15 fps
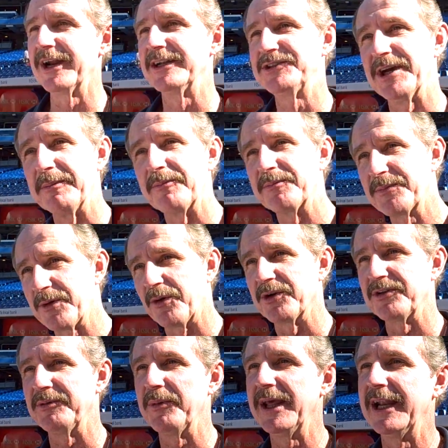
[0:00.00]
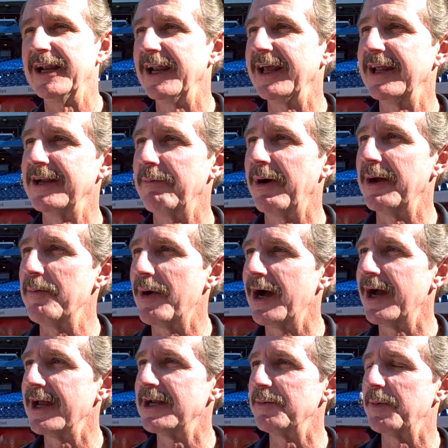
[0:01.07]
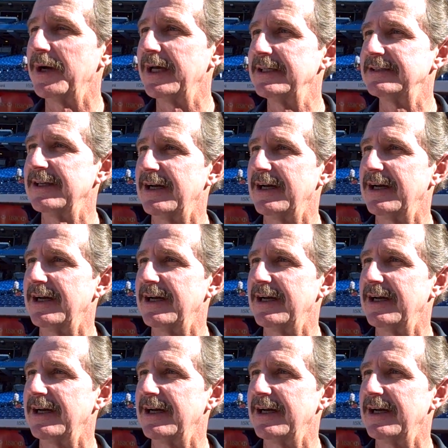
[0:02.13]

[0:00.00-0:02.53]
to jump, of course, immediately into my mind. But,